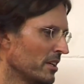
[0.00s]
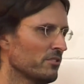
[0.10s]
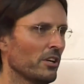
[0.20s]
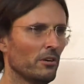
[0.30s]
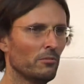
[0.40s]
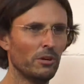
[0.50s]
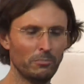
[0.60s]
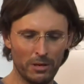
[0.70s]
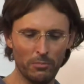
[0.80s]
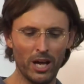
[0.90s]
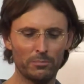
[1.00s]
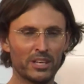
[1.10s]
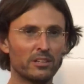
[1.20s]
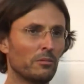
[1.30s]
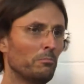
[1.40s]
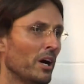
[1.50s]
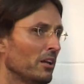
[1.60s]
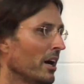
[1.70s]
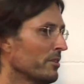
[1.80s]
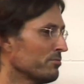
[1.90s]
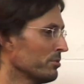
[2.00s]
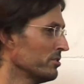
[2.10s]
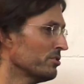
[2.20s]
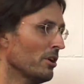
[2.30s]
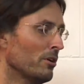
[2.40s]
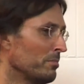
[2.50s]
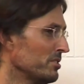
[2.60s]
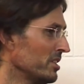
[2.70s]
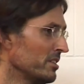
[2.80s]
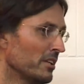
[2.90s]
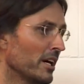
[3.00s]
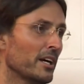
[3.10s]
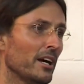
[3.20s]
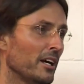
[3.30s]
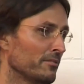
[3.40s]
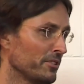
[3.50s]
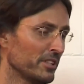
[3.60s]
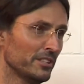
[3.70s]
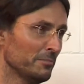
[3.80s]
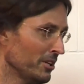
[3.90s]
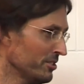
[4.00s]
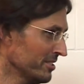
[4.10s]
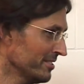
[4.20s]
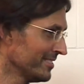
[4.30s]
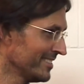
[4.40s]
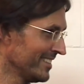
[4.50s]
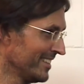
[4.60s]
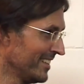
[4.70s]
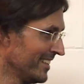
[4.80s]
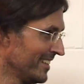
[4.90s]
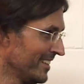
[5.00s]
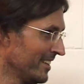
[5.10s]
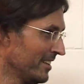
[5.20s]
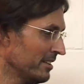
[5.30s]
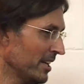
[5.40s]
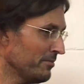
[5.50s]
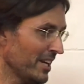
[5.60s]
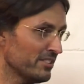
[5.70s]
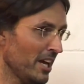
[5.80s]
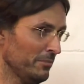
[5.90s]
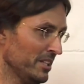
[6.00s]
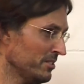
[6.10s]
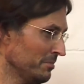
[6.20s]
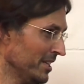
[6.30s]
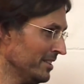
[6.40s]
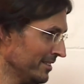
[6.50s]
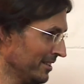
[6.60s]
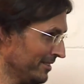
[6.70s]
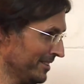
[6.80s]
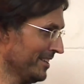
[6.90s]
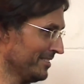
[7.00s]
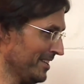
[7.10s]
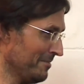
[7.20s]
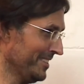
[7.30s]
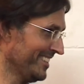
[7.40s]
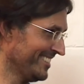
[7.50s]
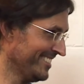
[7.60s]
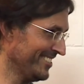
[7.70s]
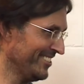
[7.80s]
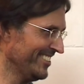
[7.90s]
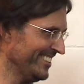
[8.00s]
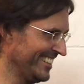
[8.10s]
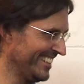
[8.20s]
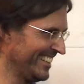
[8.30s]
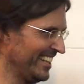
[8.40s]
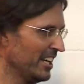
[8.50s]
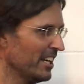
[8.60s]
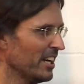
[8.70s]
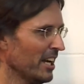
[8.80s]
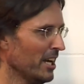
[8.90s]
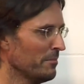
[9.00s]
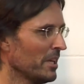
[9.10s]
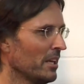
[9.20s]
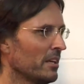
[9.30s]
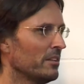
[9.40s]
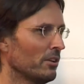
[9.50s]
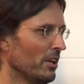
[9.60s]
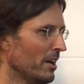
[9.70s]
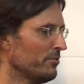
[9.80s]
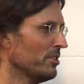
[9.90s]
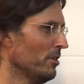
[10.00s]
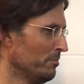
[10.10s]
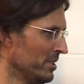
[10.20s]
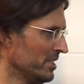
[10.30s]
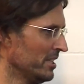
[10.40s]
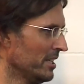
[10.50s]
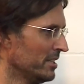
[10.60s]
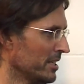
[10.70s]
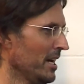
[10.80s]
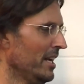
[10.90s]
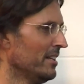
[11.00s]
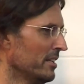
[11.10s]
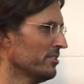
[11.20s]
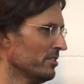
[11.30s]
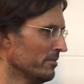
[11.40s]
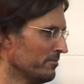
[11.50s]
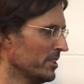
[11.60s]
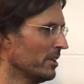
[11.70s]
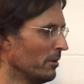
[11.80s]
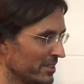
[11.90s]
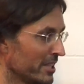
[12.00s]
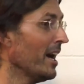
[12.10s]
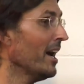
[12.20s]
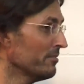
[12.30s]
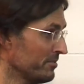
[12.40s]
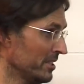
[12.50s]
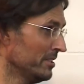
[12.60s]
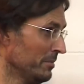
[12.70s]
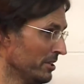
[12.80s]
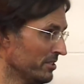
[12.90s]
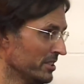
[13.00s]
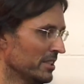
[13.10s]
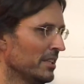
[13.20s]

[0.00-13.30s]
So that might be my life's really so busy that I can't feel an emotion. Now, if that's happening to me, and I think that's happening to you, um, your life's so busy that you can't let yourself feel, but you can't feel an emotion,